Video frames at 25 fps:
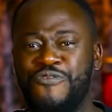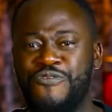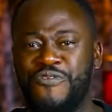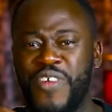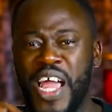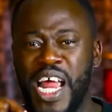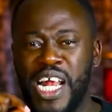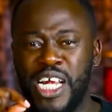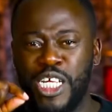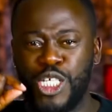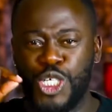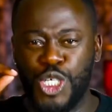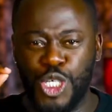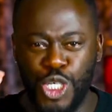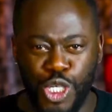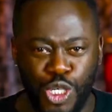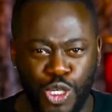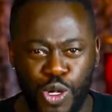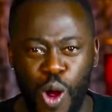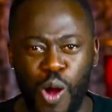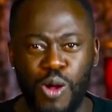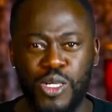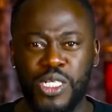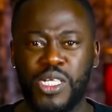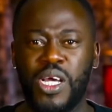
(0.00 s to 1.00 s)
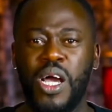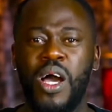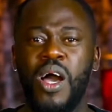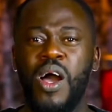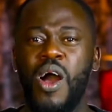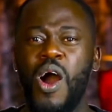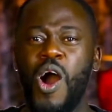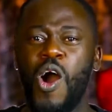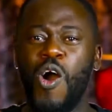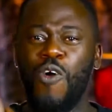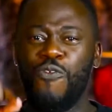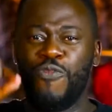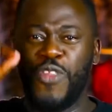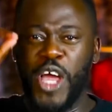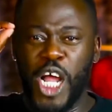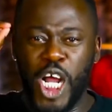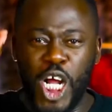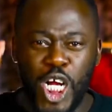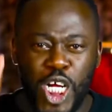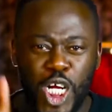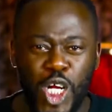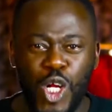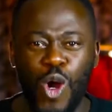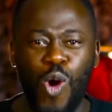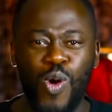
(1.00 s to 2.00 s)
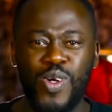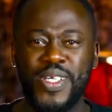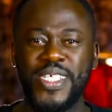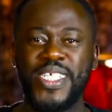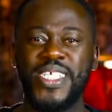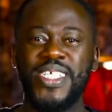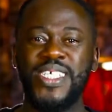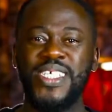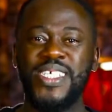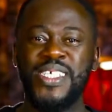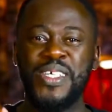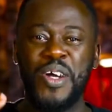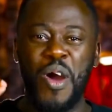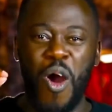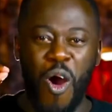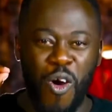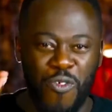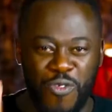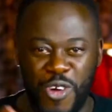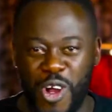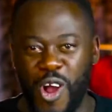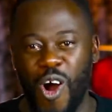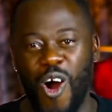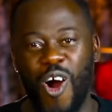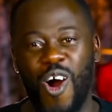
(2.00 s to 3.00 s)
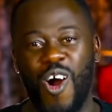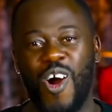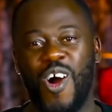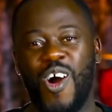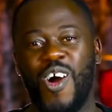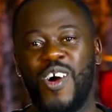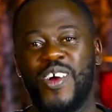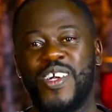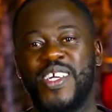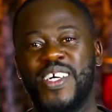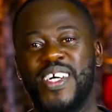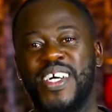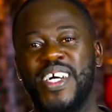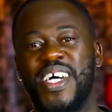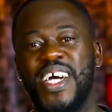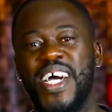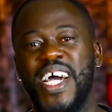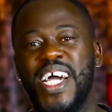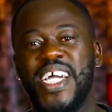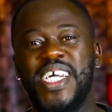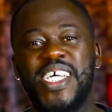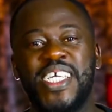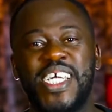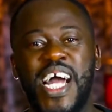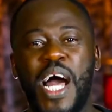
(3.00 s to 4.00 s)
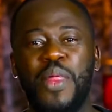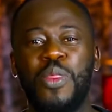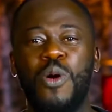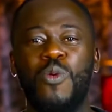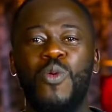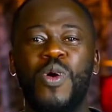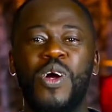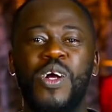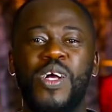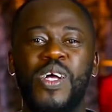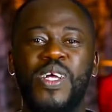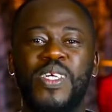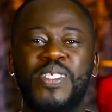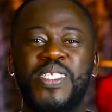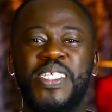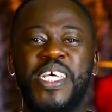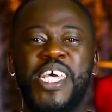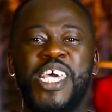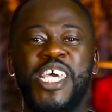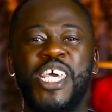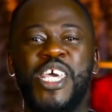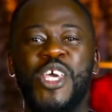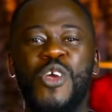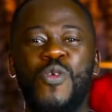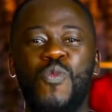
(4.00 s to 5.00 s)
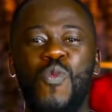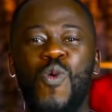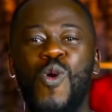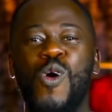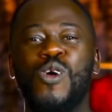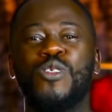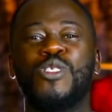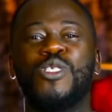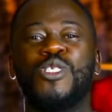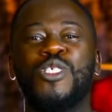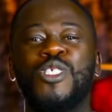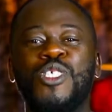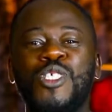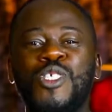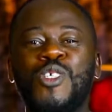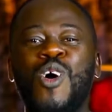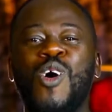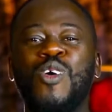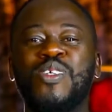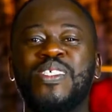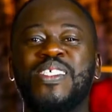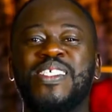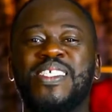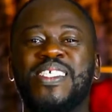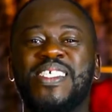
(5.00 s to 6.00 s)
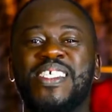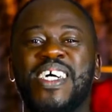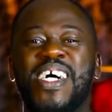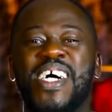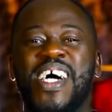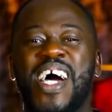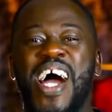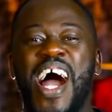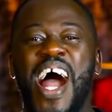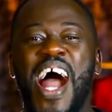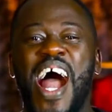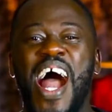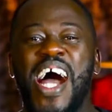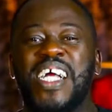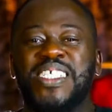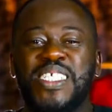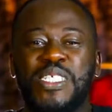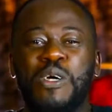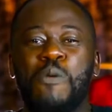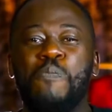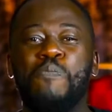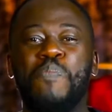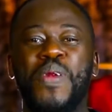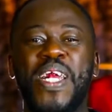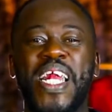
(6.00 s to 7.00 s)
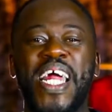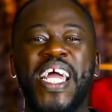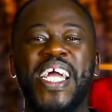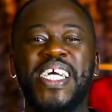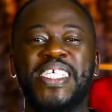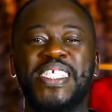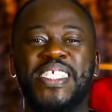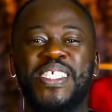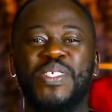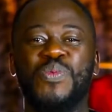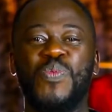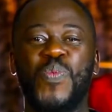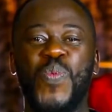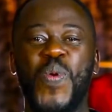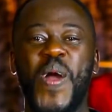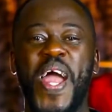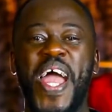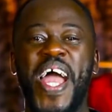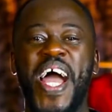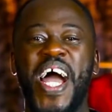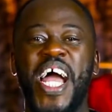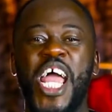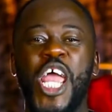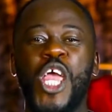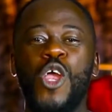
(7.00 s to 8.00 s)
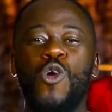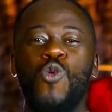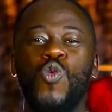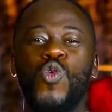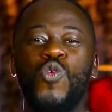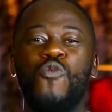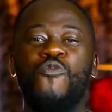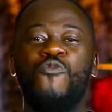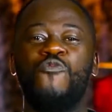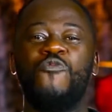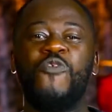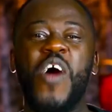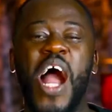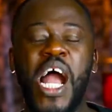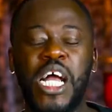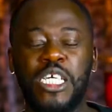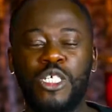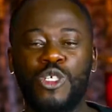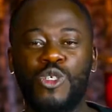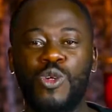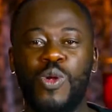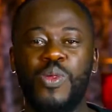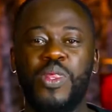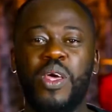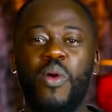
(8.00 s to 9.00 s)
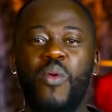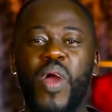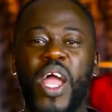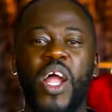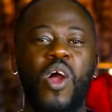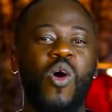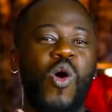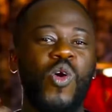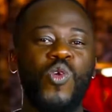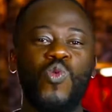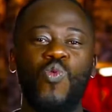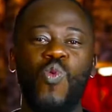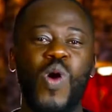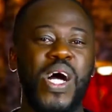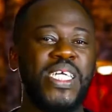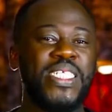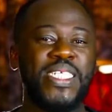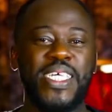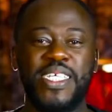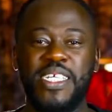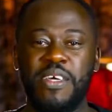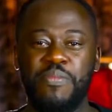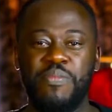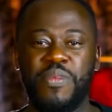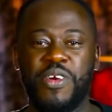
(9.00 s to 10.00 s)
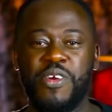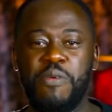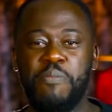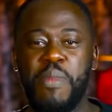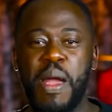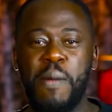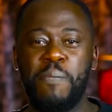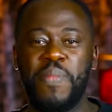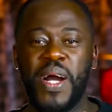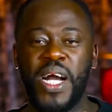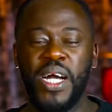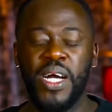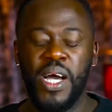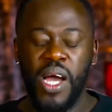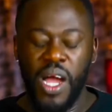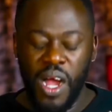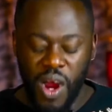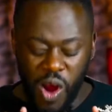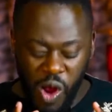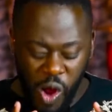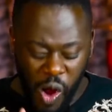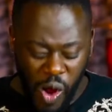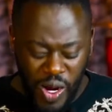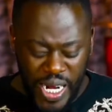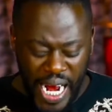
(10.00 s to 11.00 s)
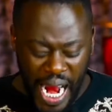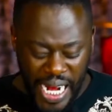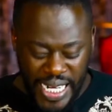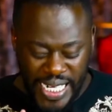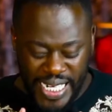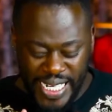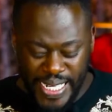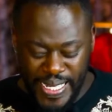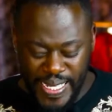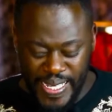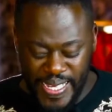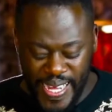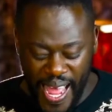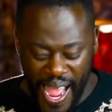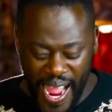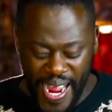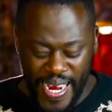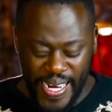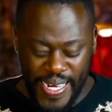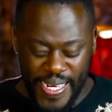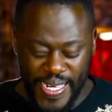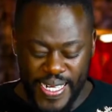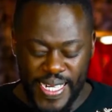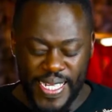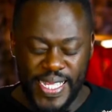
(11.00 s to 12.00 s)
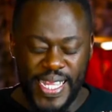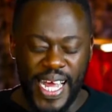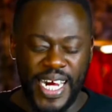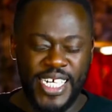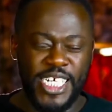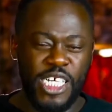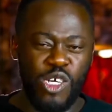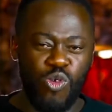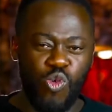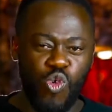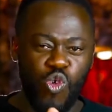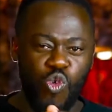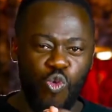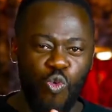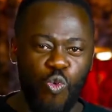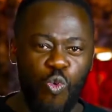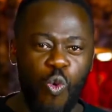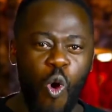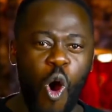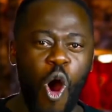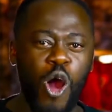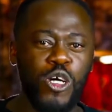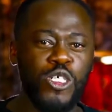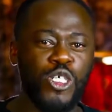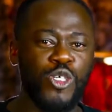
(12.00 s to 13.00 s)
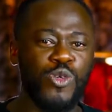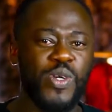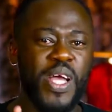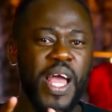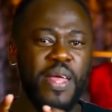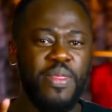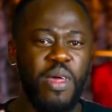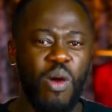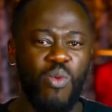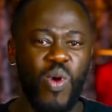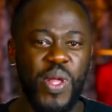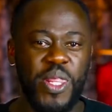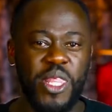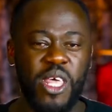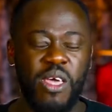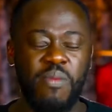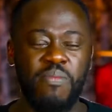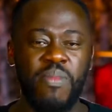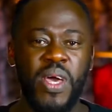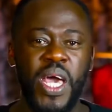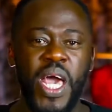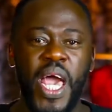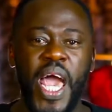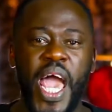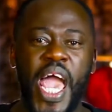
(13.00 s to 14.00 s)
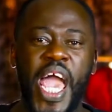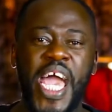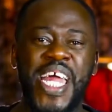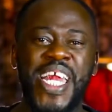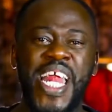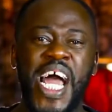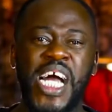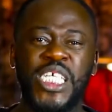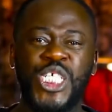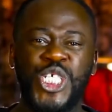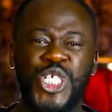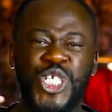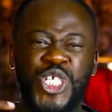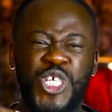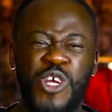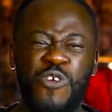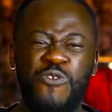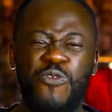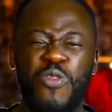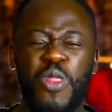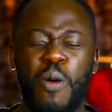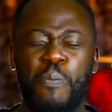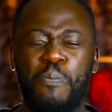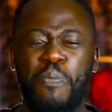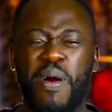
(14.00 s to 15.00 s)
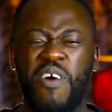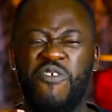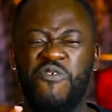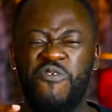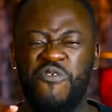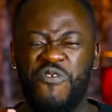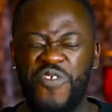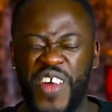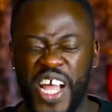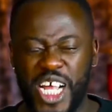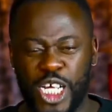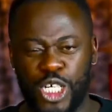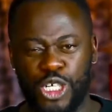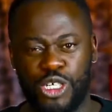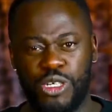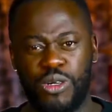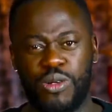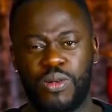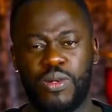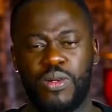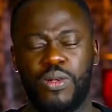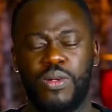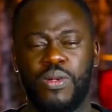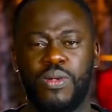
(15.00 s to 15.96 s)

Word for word: fell short of the glory of God. In other words, he was not at the place where he would function the way God wanted him. Remember, God had designed that he would walk together with him and achieve the perfection.